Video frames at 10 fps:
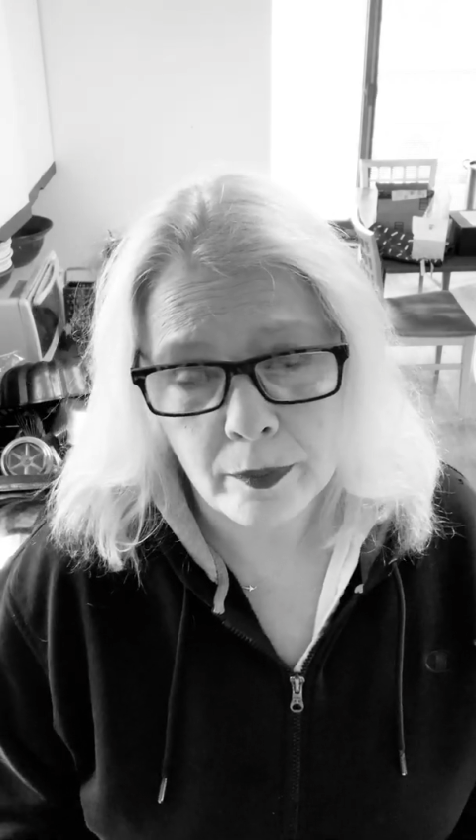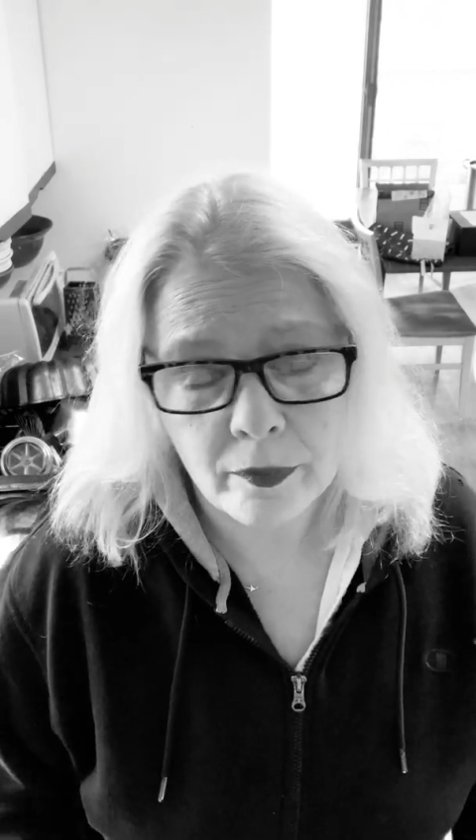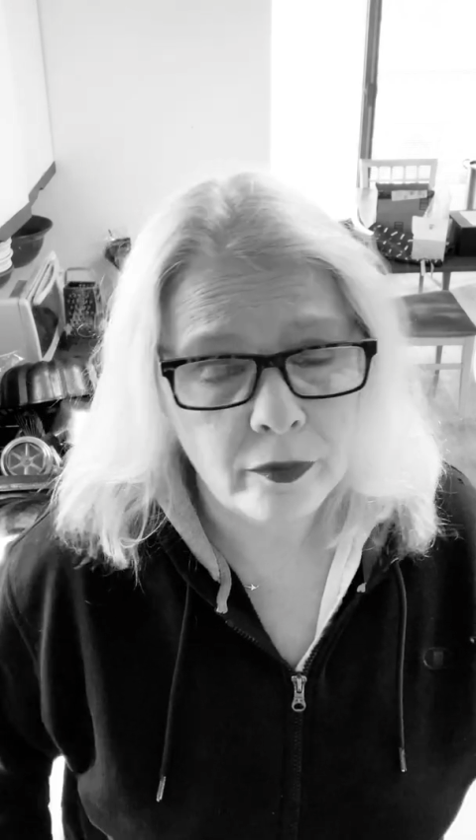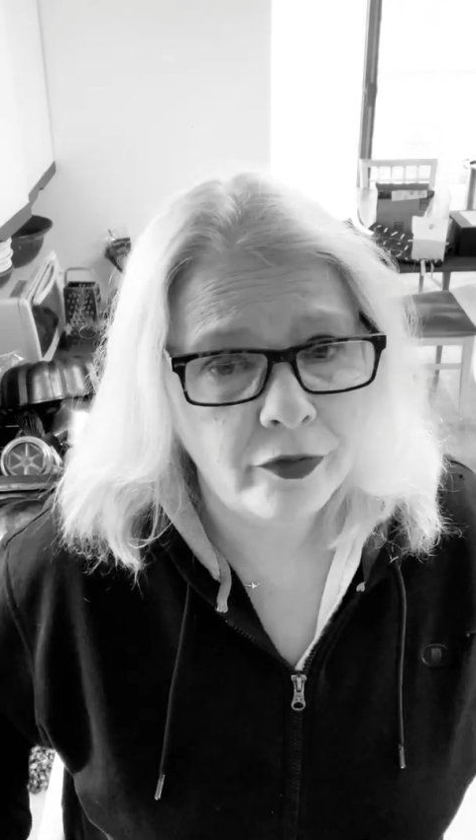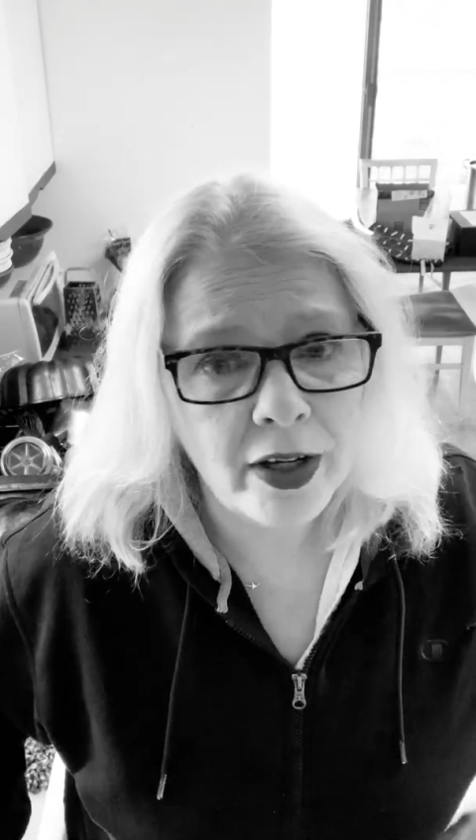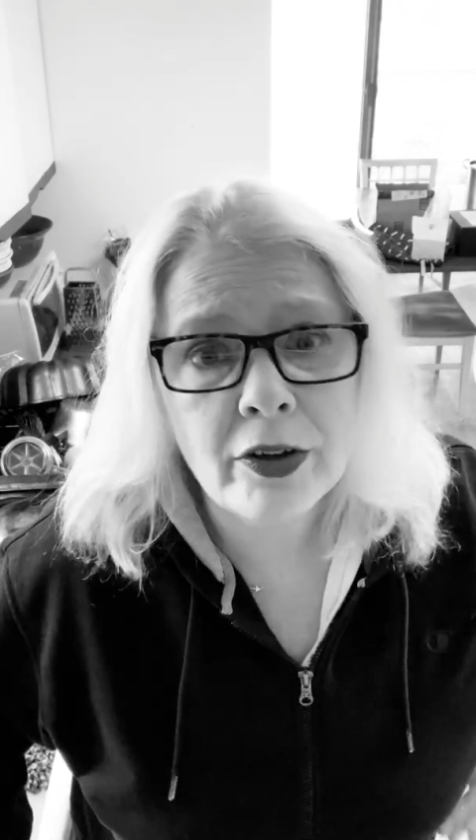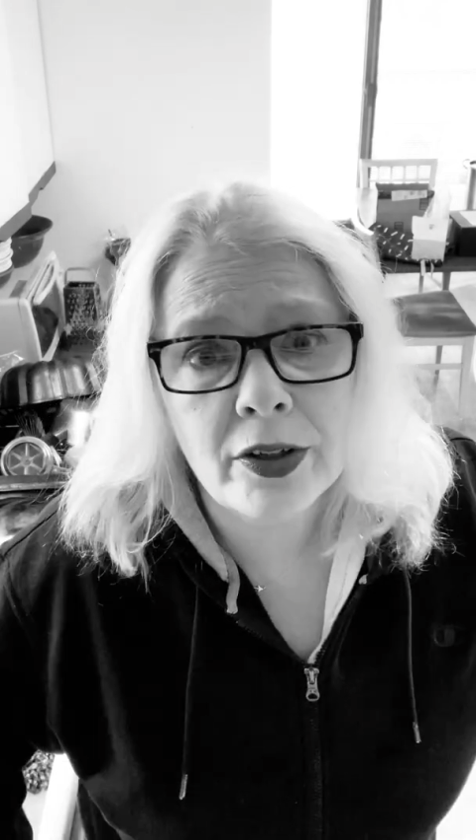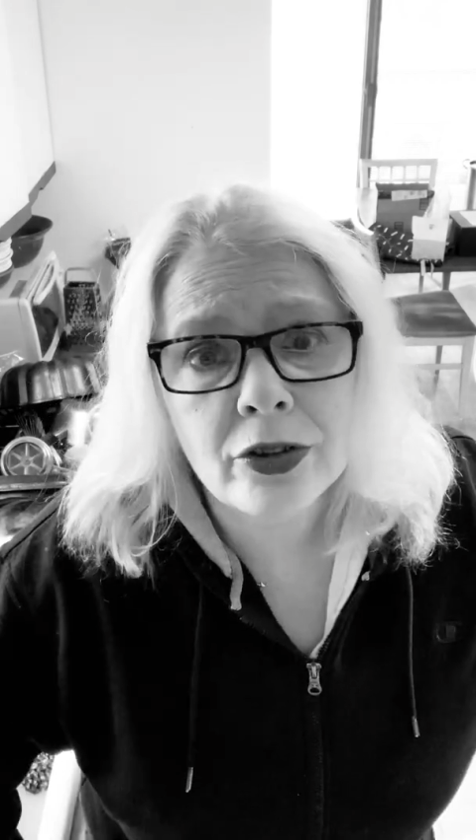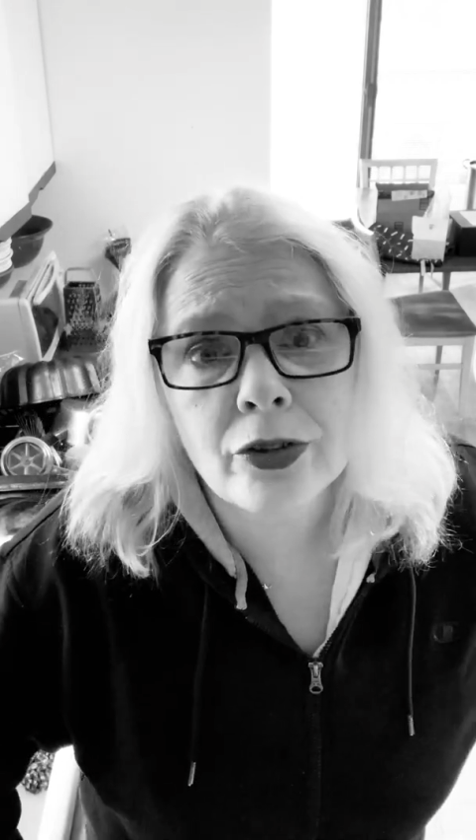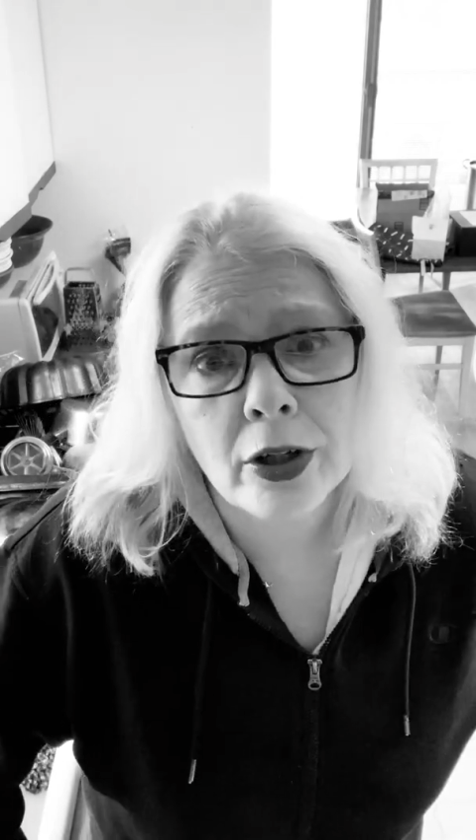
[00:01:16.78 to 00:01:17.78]
very
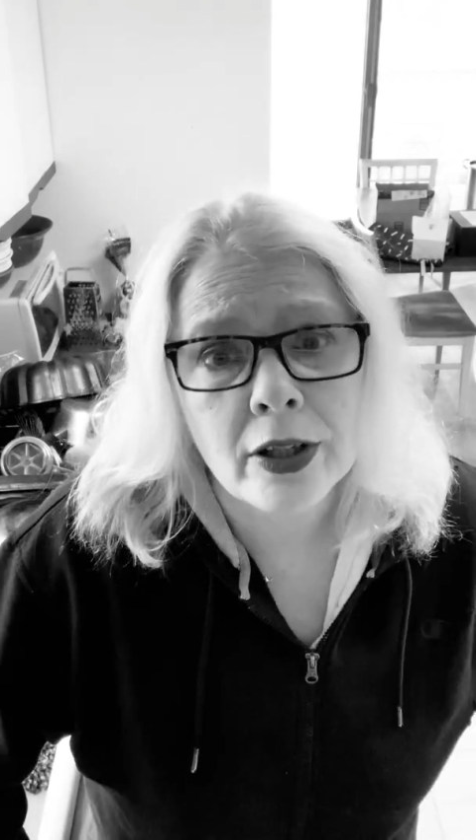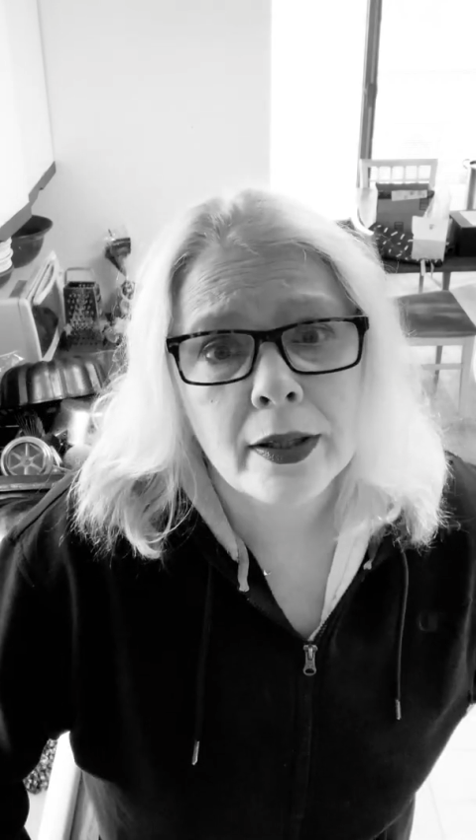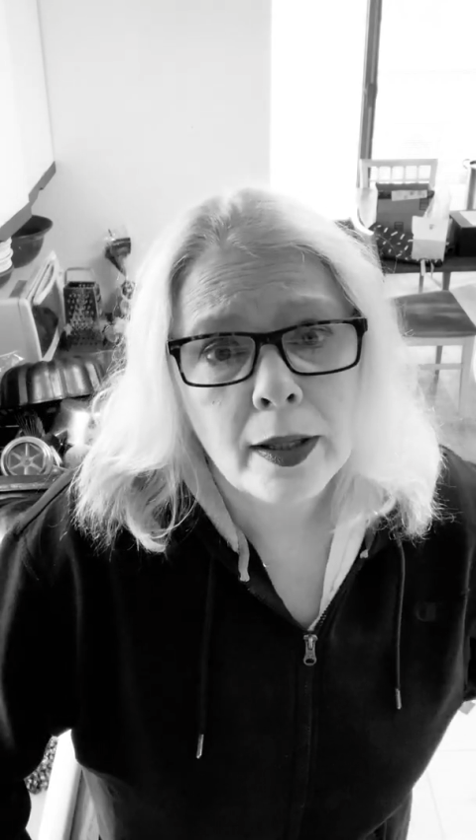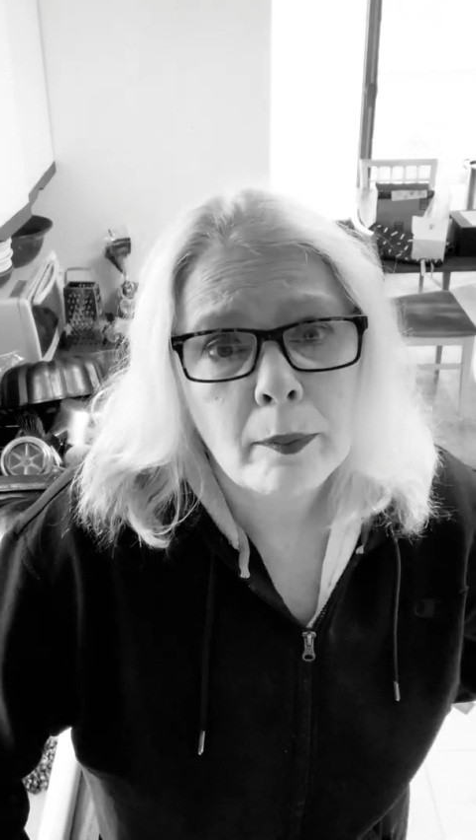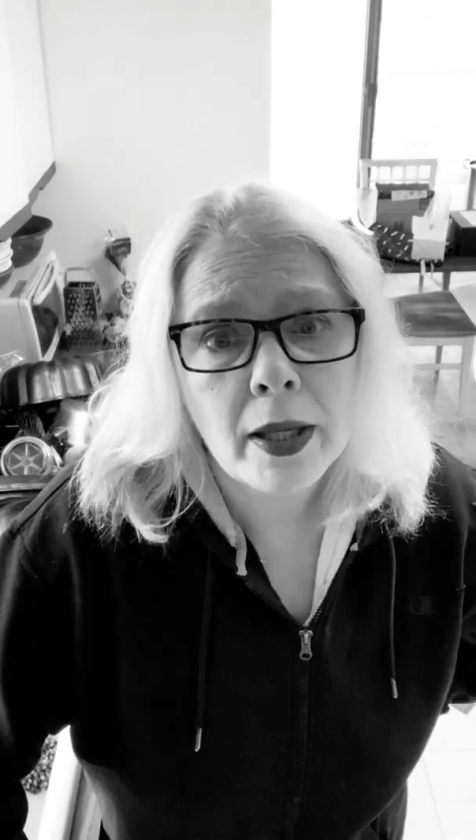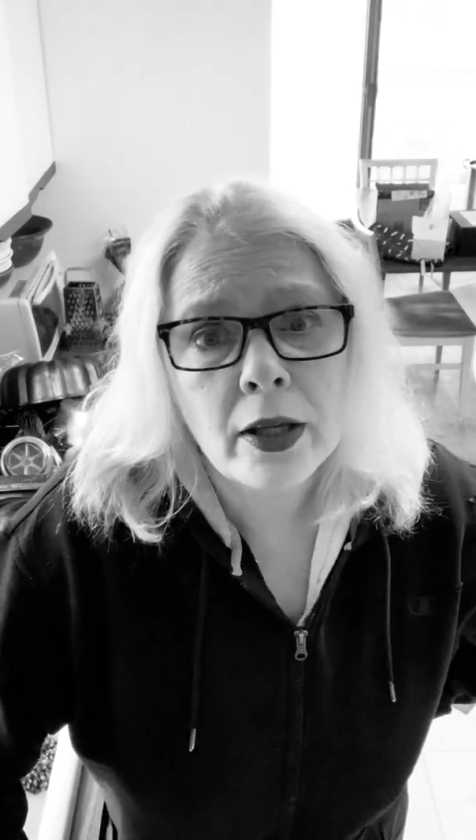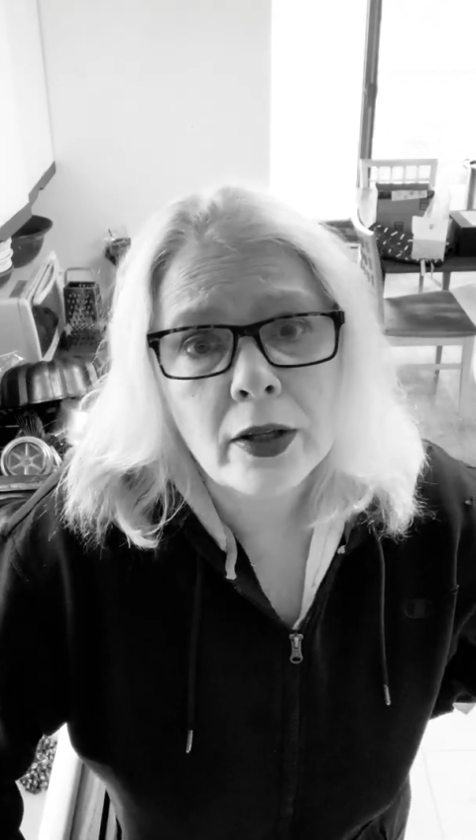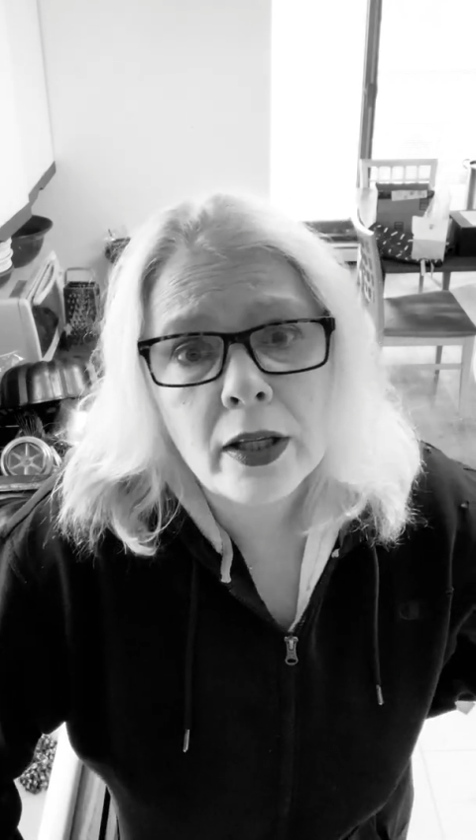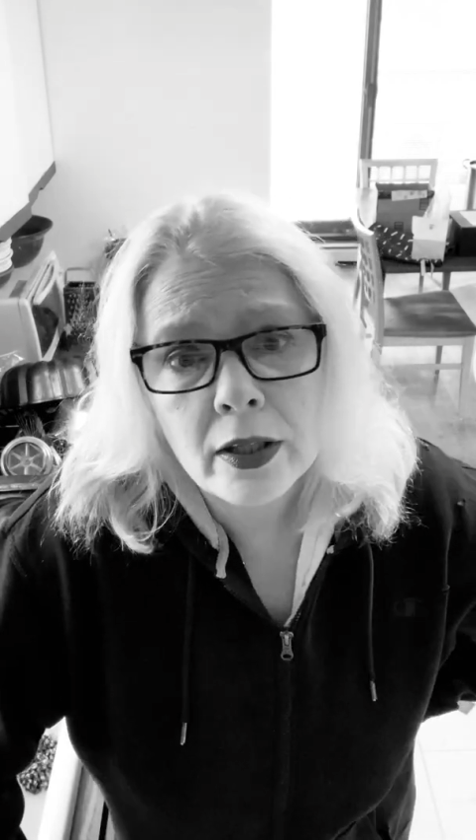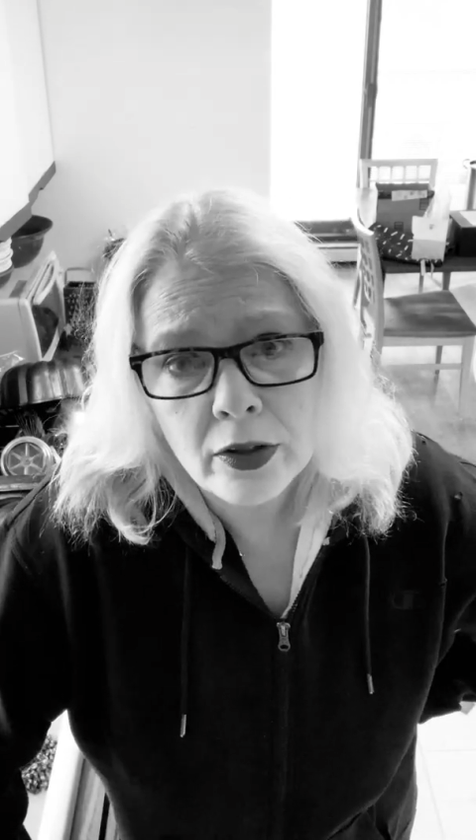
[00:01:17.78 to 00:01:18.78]
strongly about
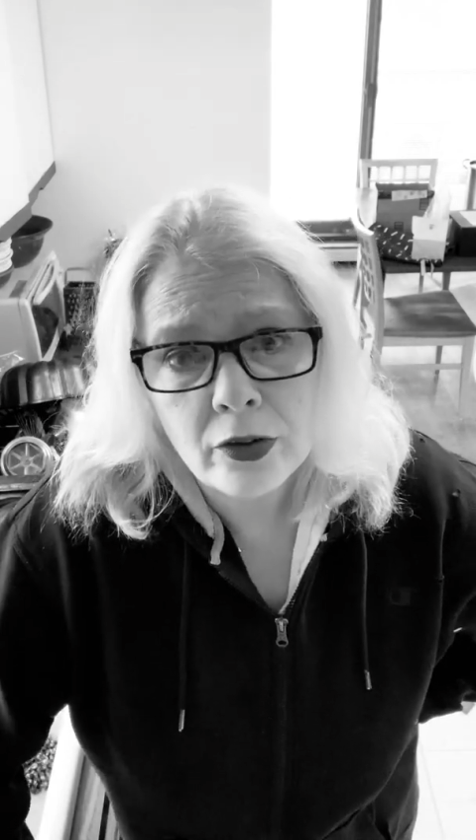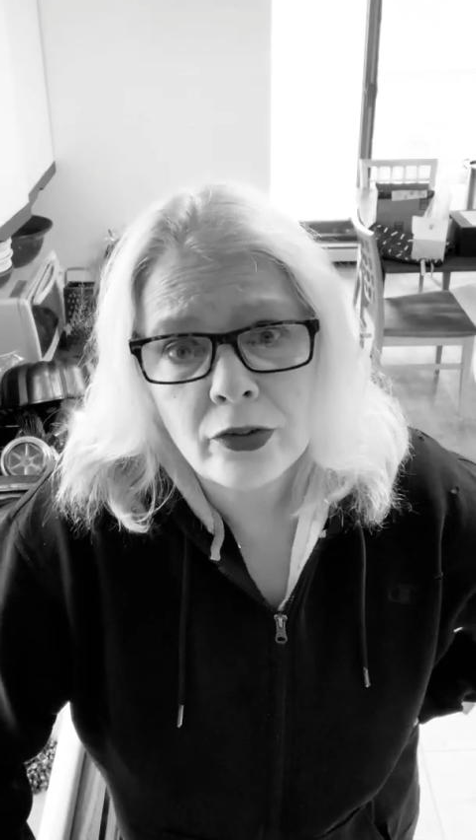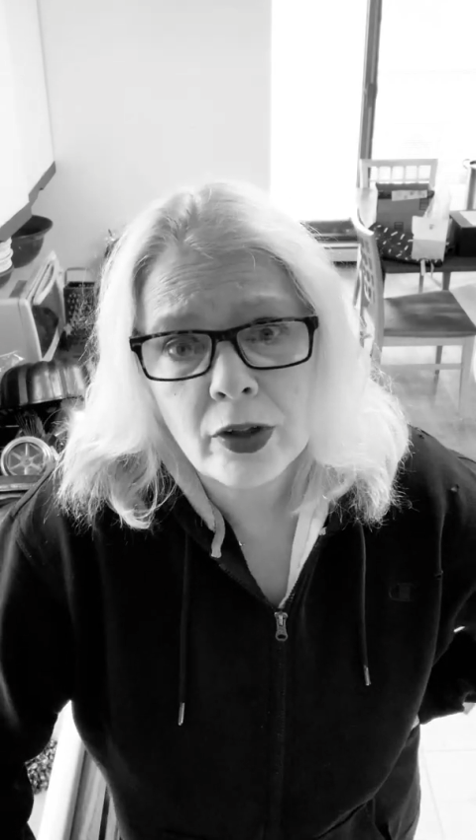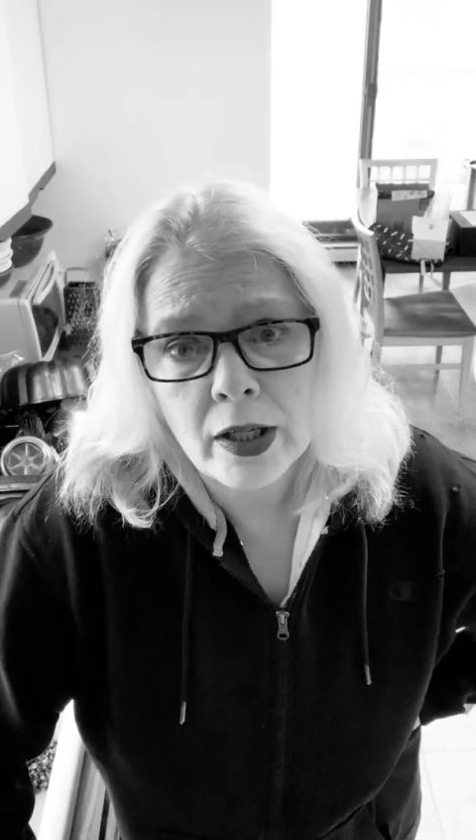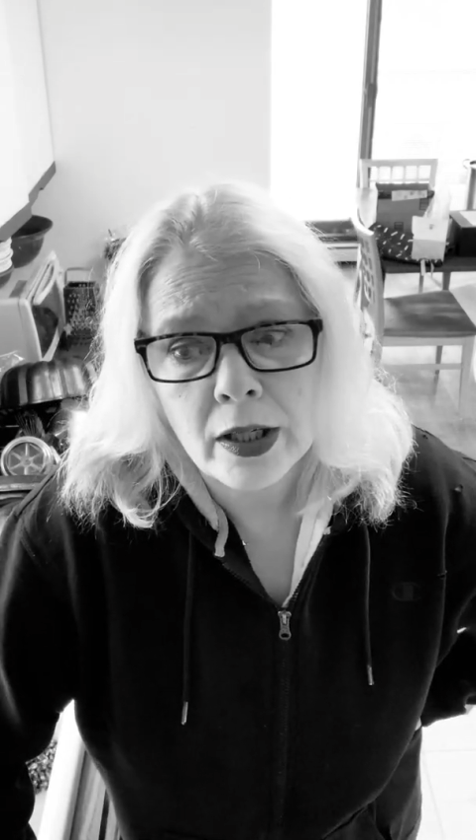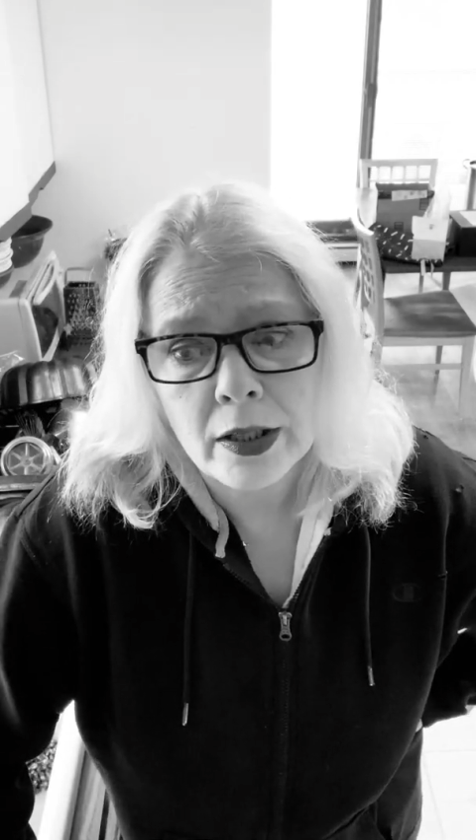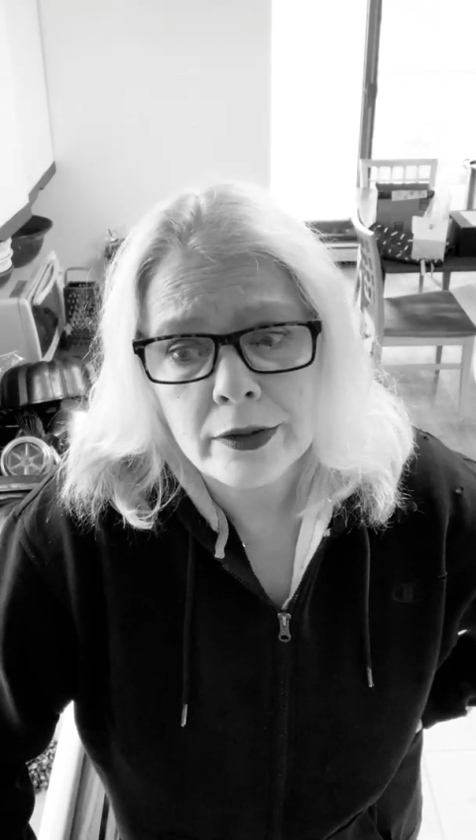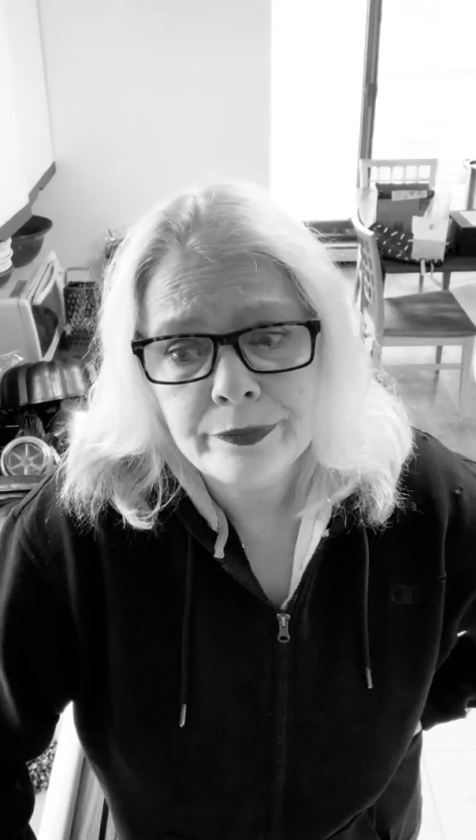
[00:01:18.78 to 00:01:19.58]
is I